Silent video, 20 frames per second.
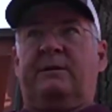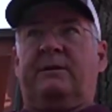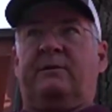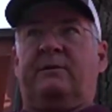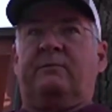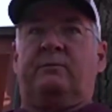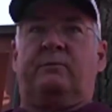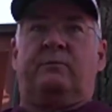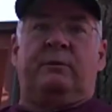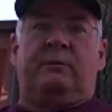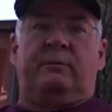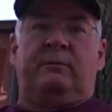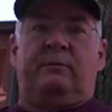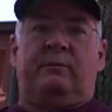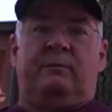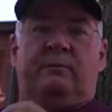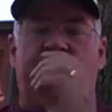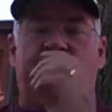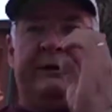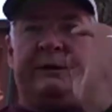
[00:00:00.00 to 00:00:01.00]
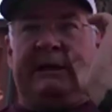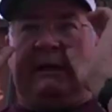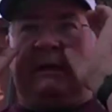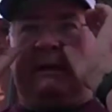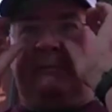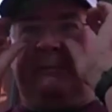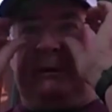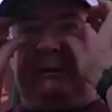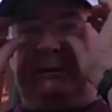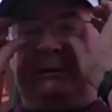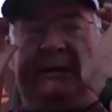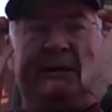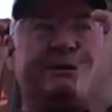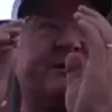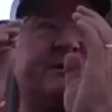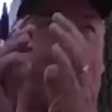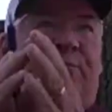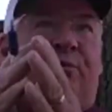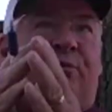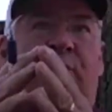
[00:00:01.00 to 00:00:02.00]
you know, would the community
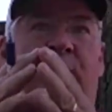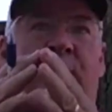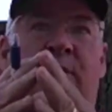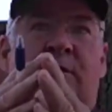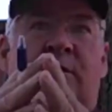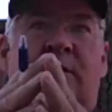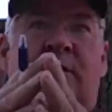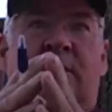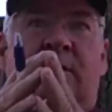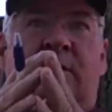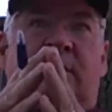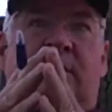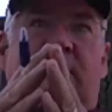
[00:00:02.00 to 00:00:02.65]
support,